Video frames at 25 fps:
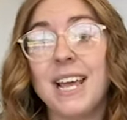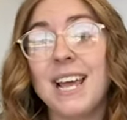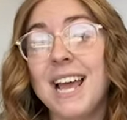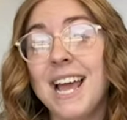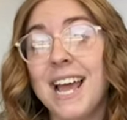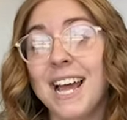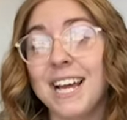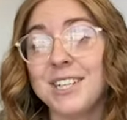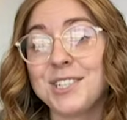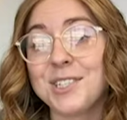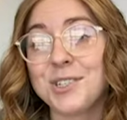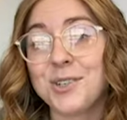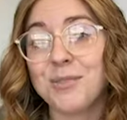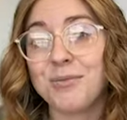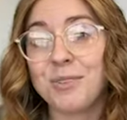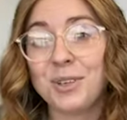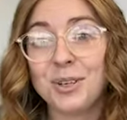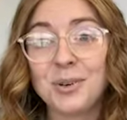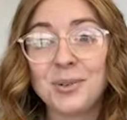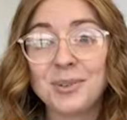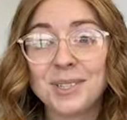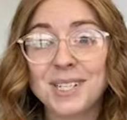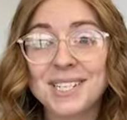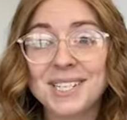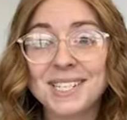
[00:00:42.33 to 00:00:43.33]
And so if you
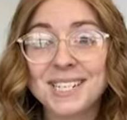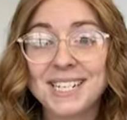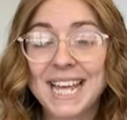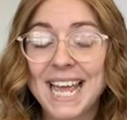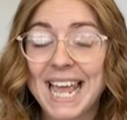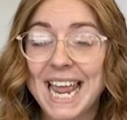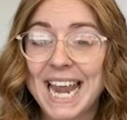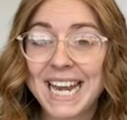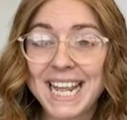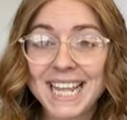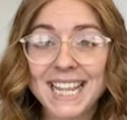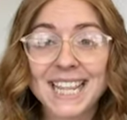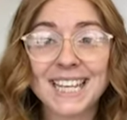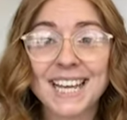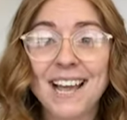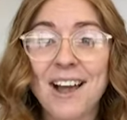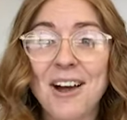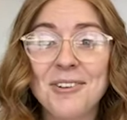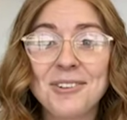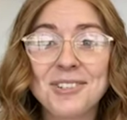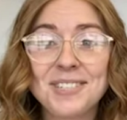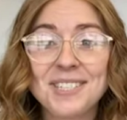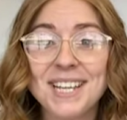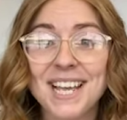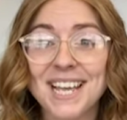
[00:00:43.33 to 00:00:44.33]
don't listen to anything
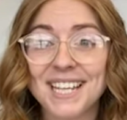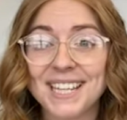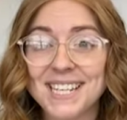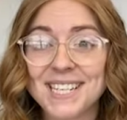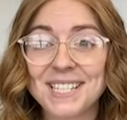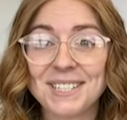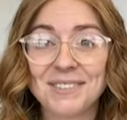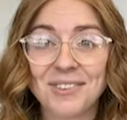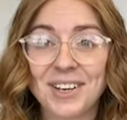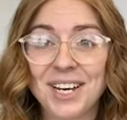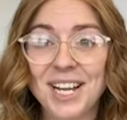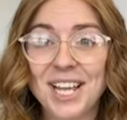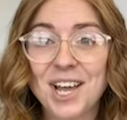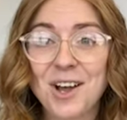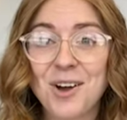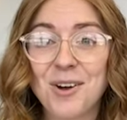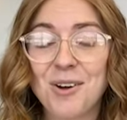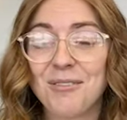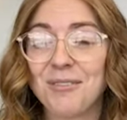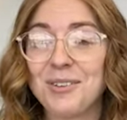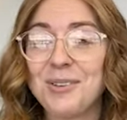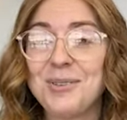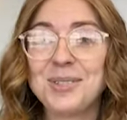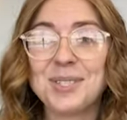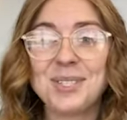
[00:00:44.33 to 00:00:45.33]
else in this video,
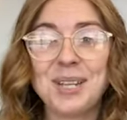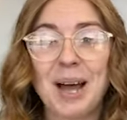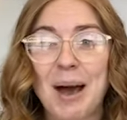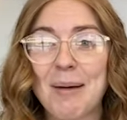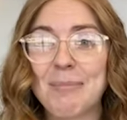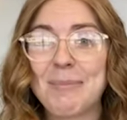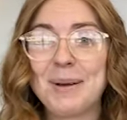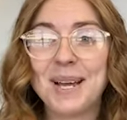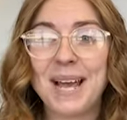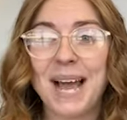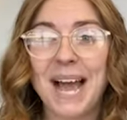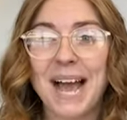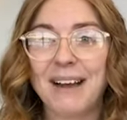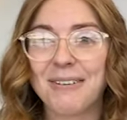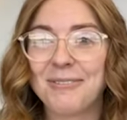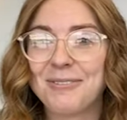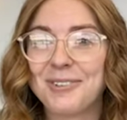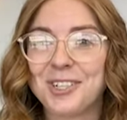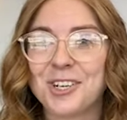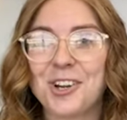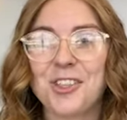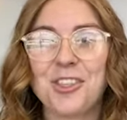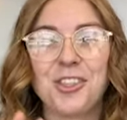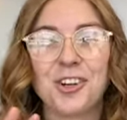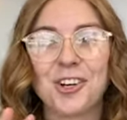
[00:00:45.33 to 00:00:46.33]
if you stop it
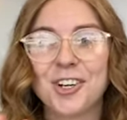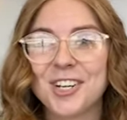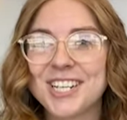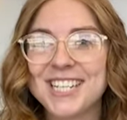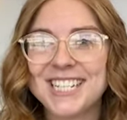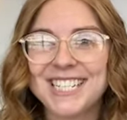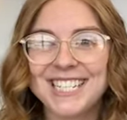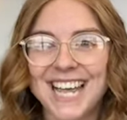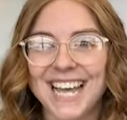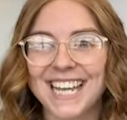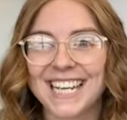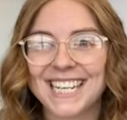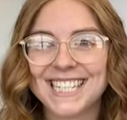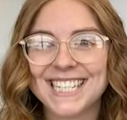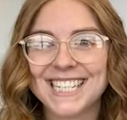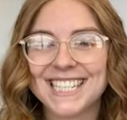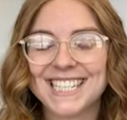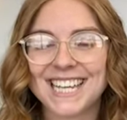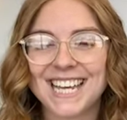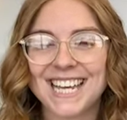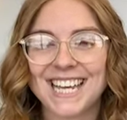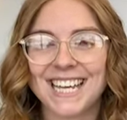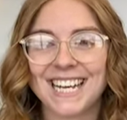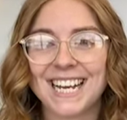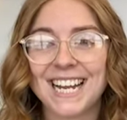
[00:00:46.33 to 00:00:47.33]
after 30 seconds
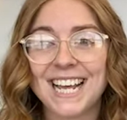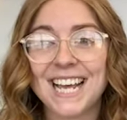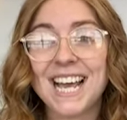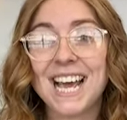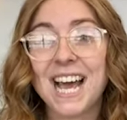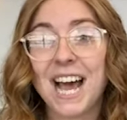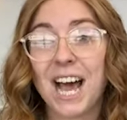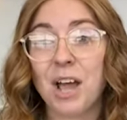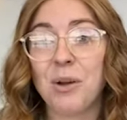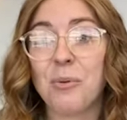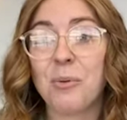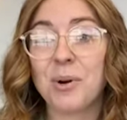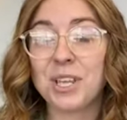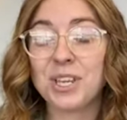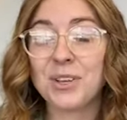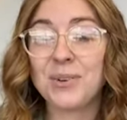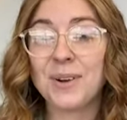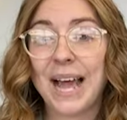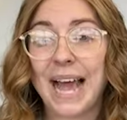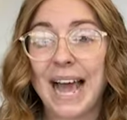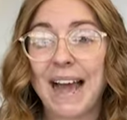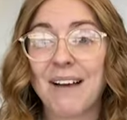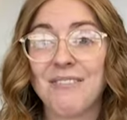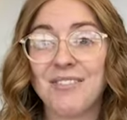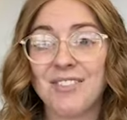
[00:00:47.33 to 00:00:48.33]
in, I want you to
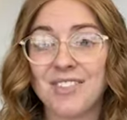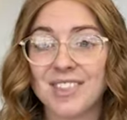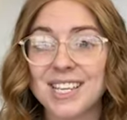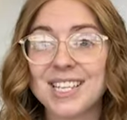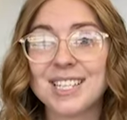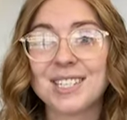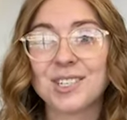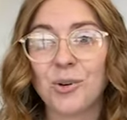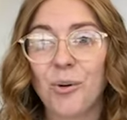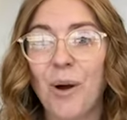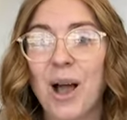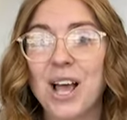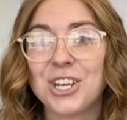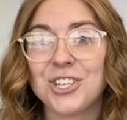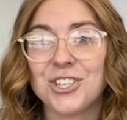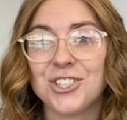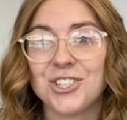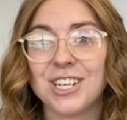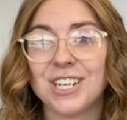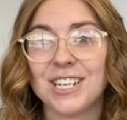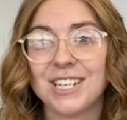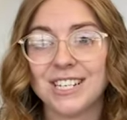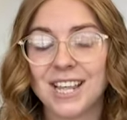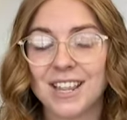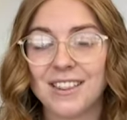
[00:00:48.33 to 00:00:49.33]
have this
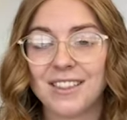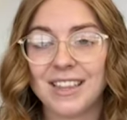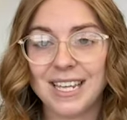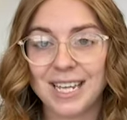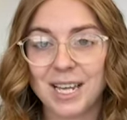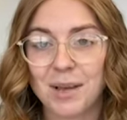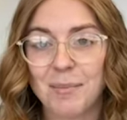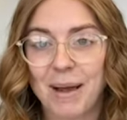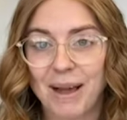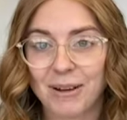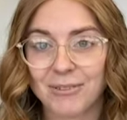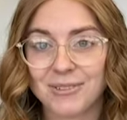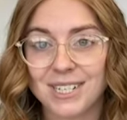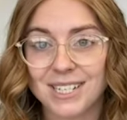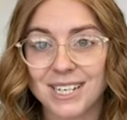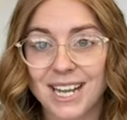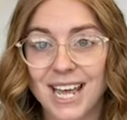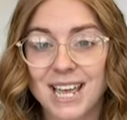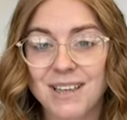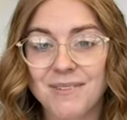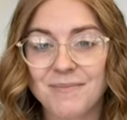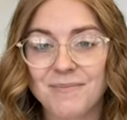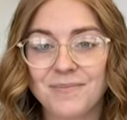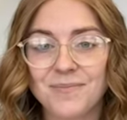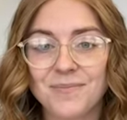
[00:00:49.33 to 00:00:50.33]
question to think about
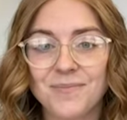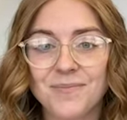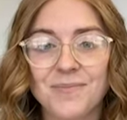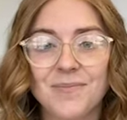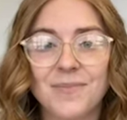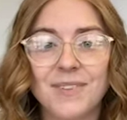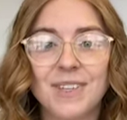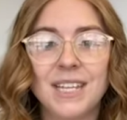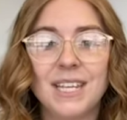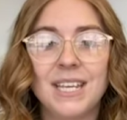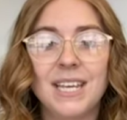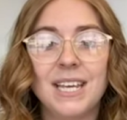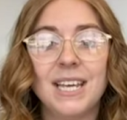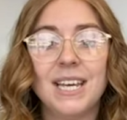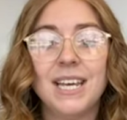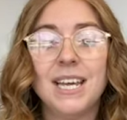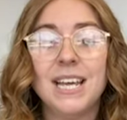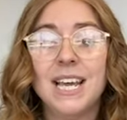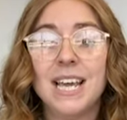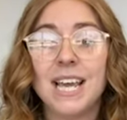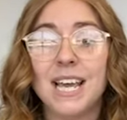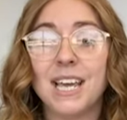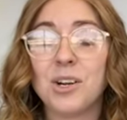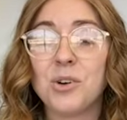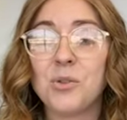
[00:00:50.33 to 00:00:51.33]
today.
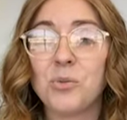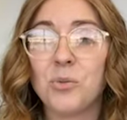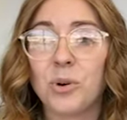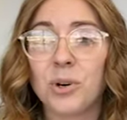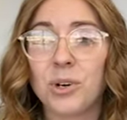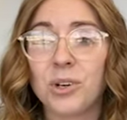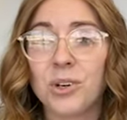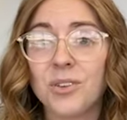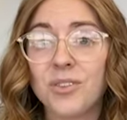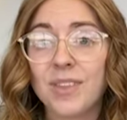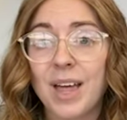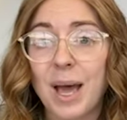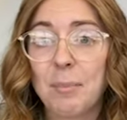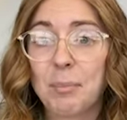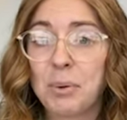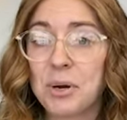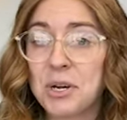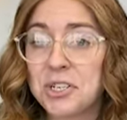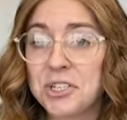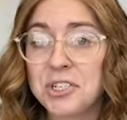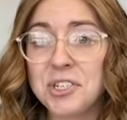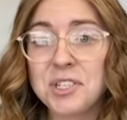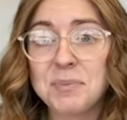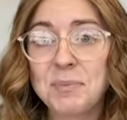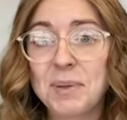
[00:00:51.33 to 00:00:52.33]
In a world that
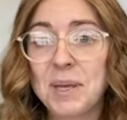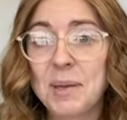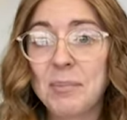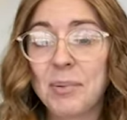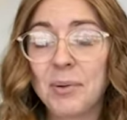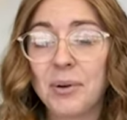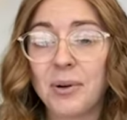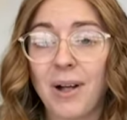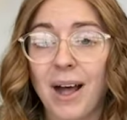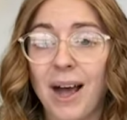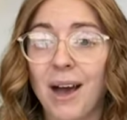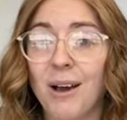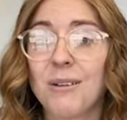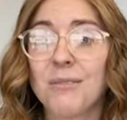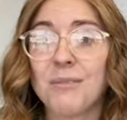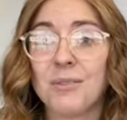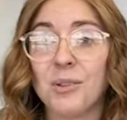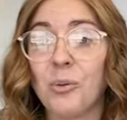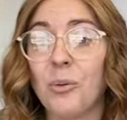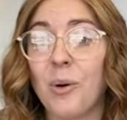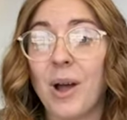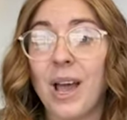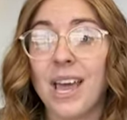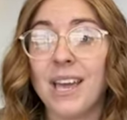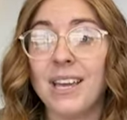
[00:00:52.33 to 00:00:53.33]
pushes people out of the
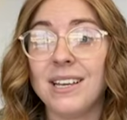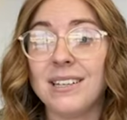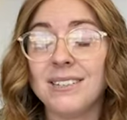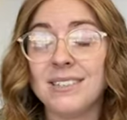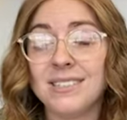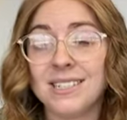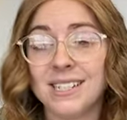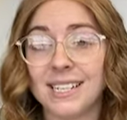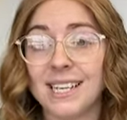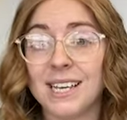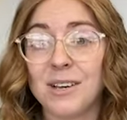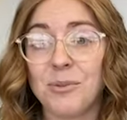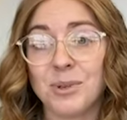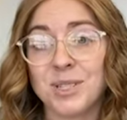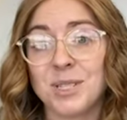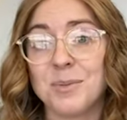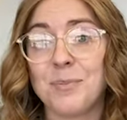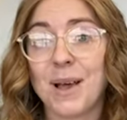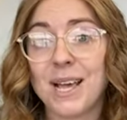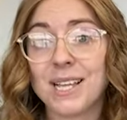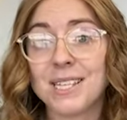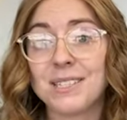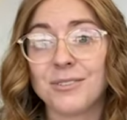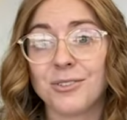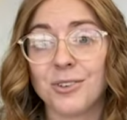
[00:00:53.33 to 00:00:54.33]
way to get what's
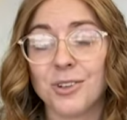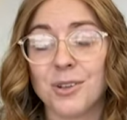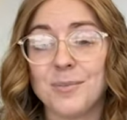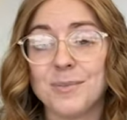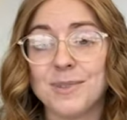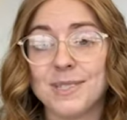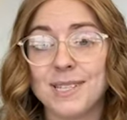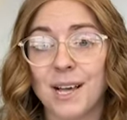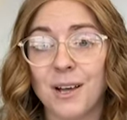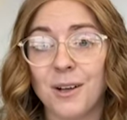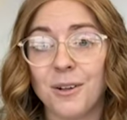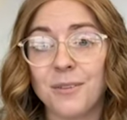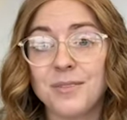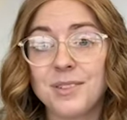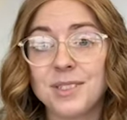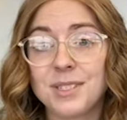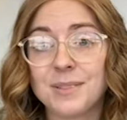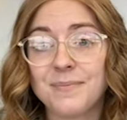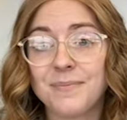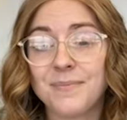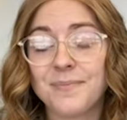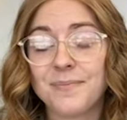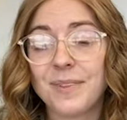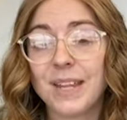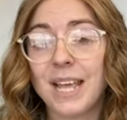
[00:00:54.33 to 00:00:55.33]
best for themselves,
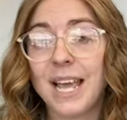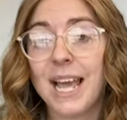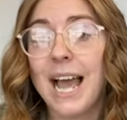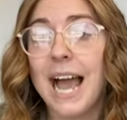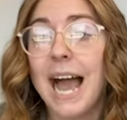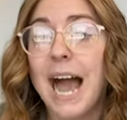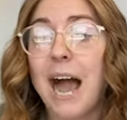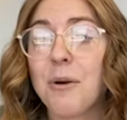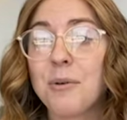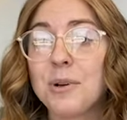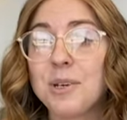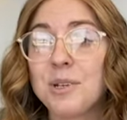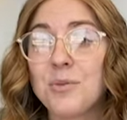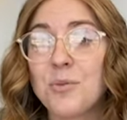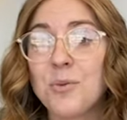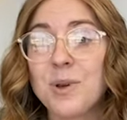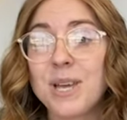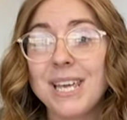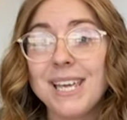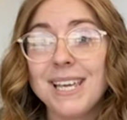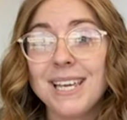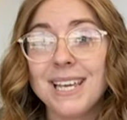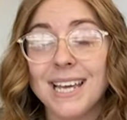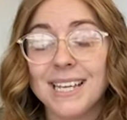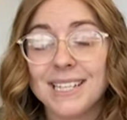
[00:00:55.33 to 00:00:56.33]
how can
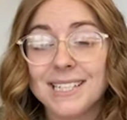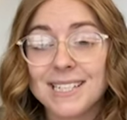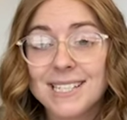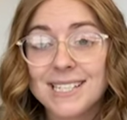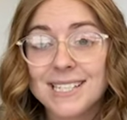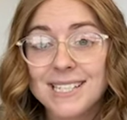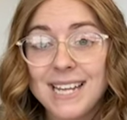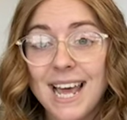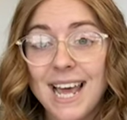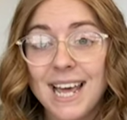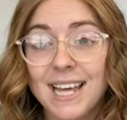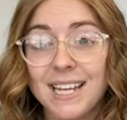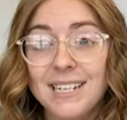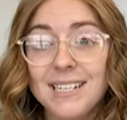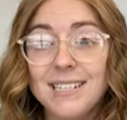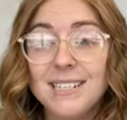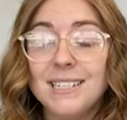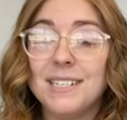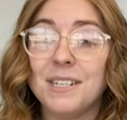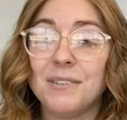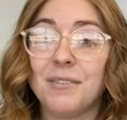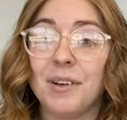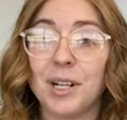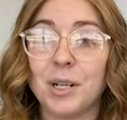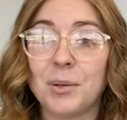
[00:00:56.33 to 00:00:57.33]
we instead
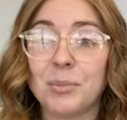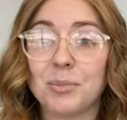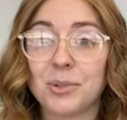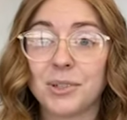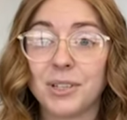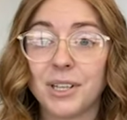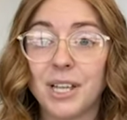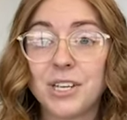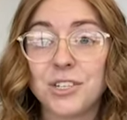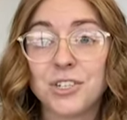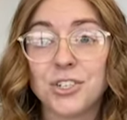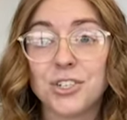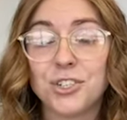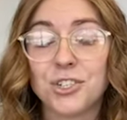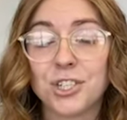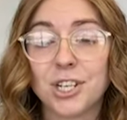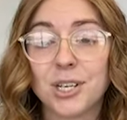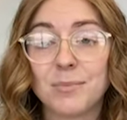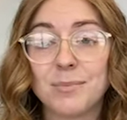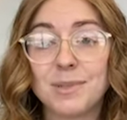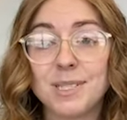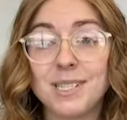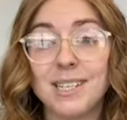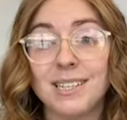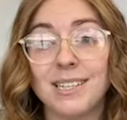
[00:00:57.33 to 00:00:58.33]
develop
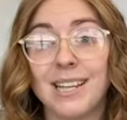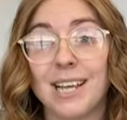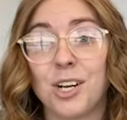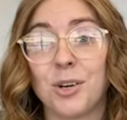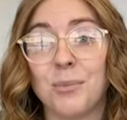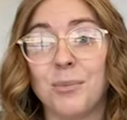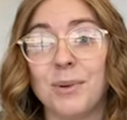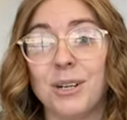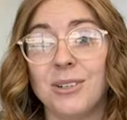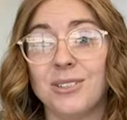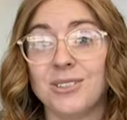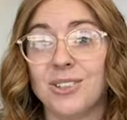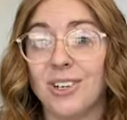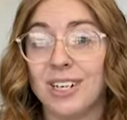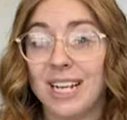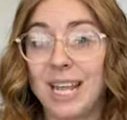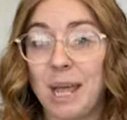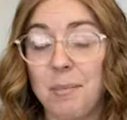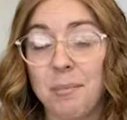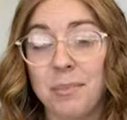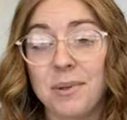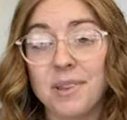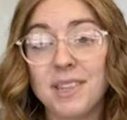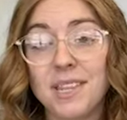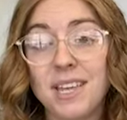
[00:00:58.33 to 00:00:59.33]
relationships that are built on
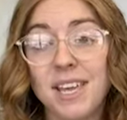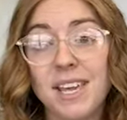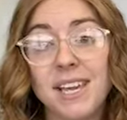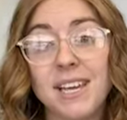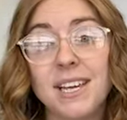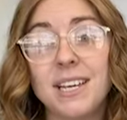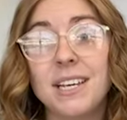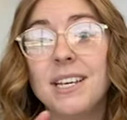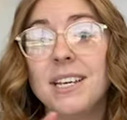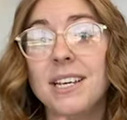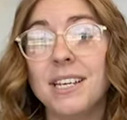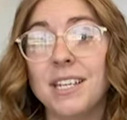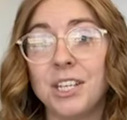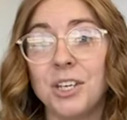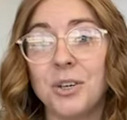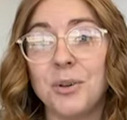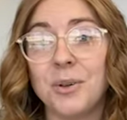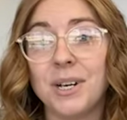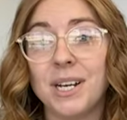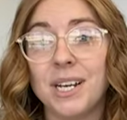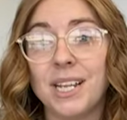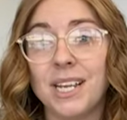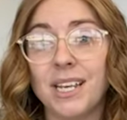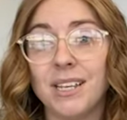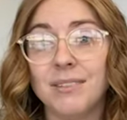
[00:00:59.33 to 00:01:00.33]
empathy,
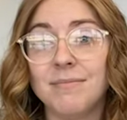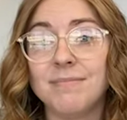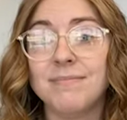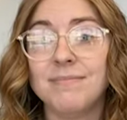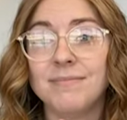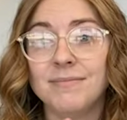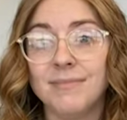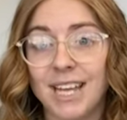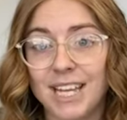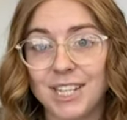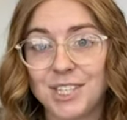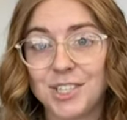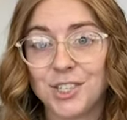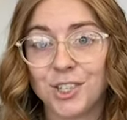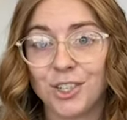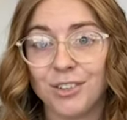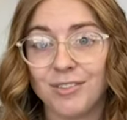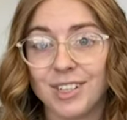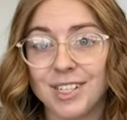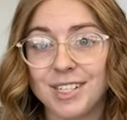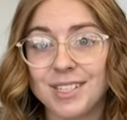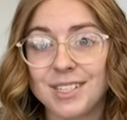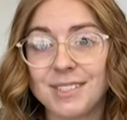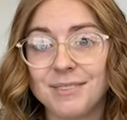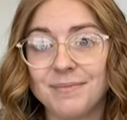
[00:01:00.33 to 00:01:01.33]
unity, and
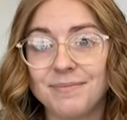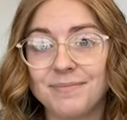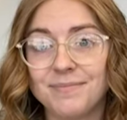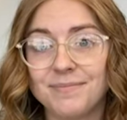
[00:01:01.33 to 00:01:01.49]
service?